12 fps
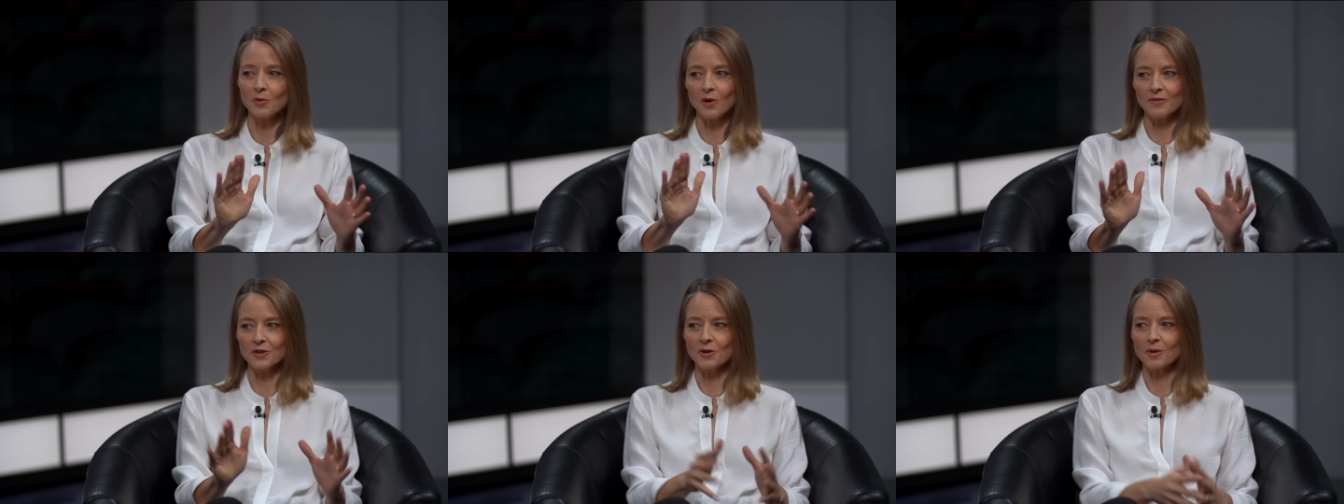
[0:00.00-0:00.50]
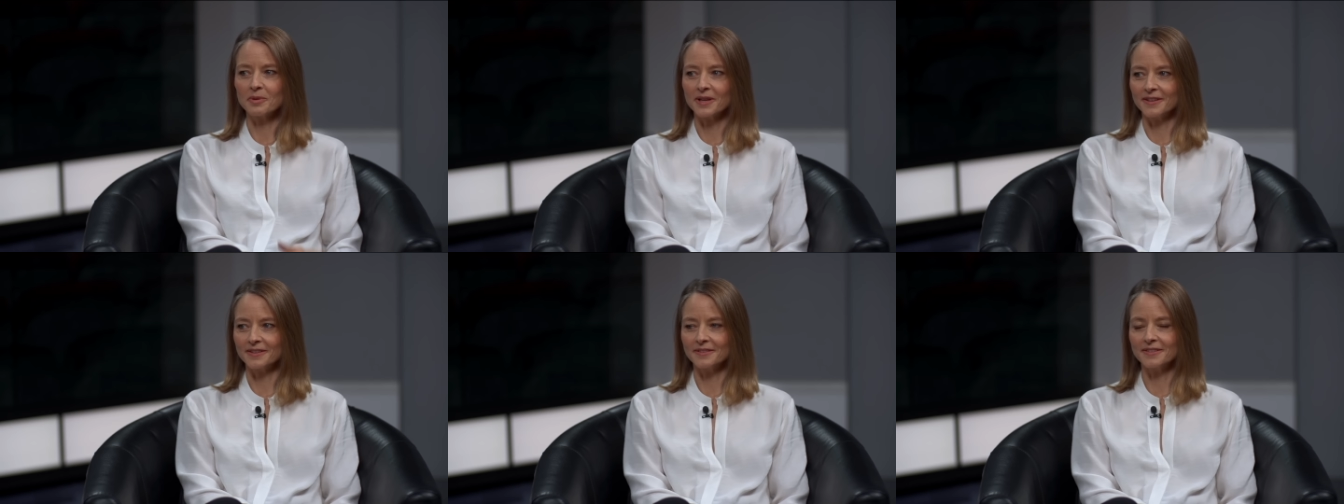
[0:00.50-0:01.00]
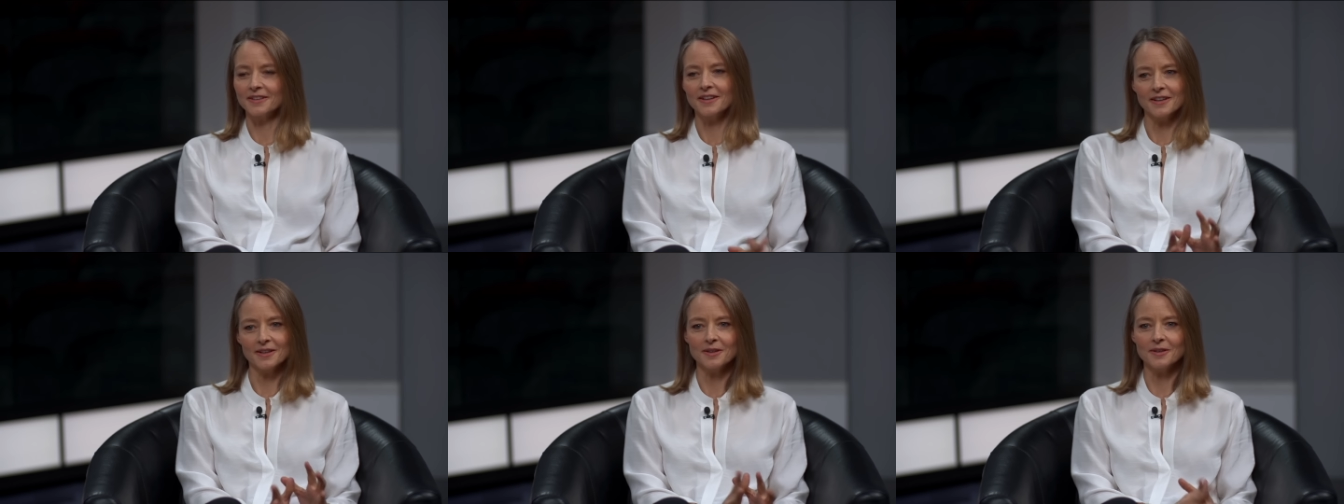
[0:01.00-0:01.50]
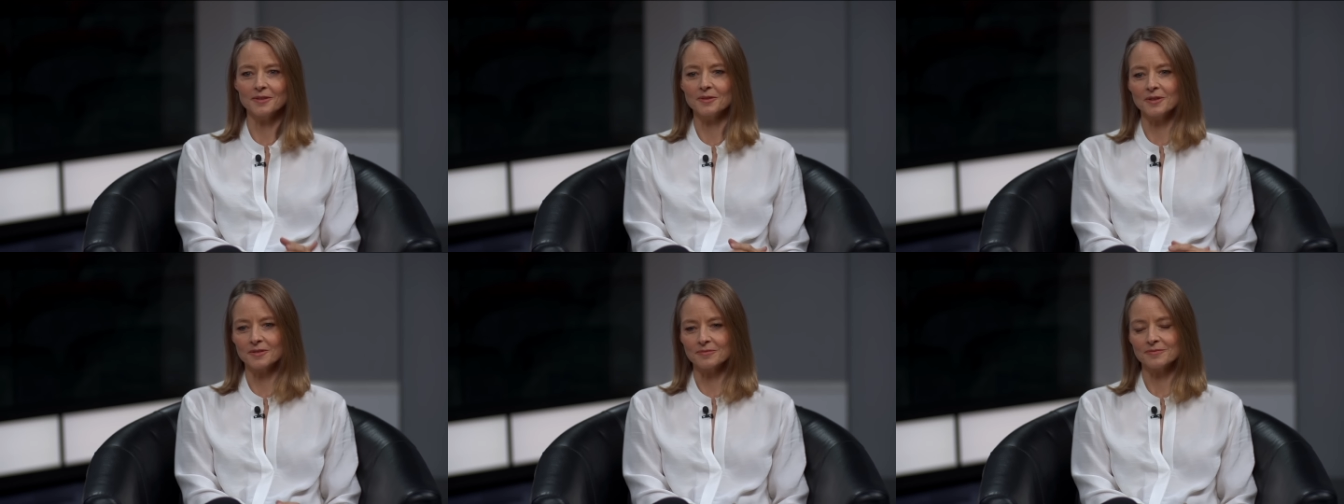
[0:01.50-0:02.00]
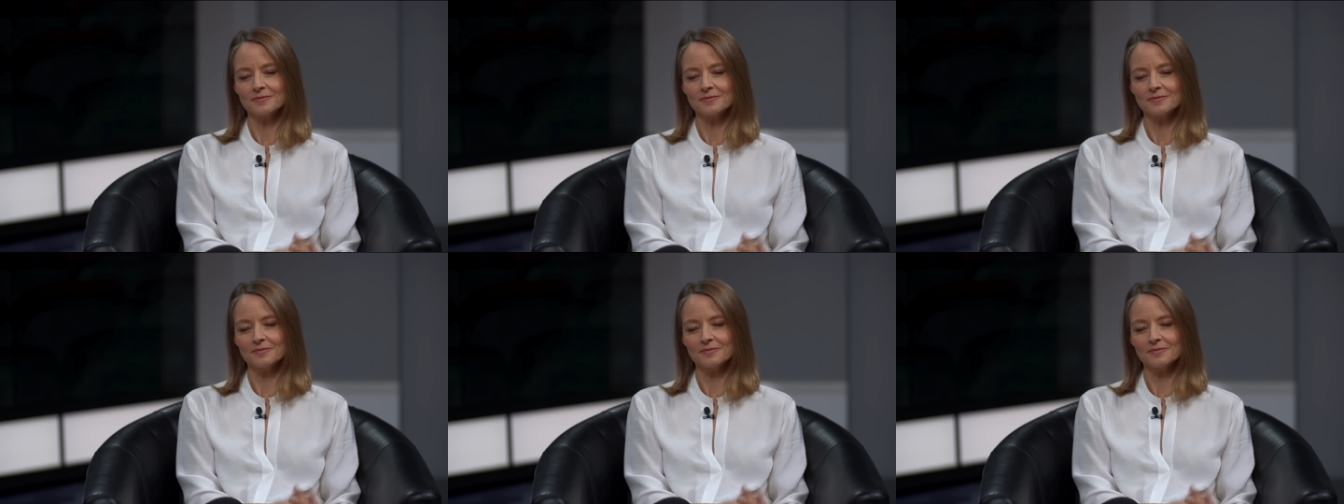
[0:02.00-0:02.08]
more of a European uh, uh,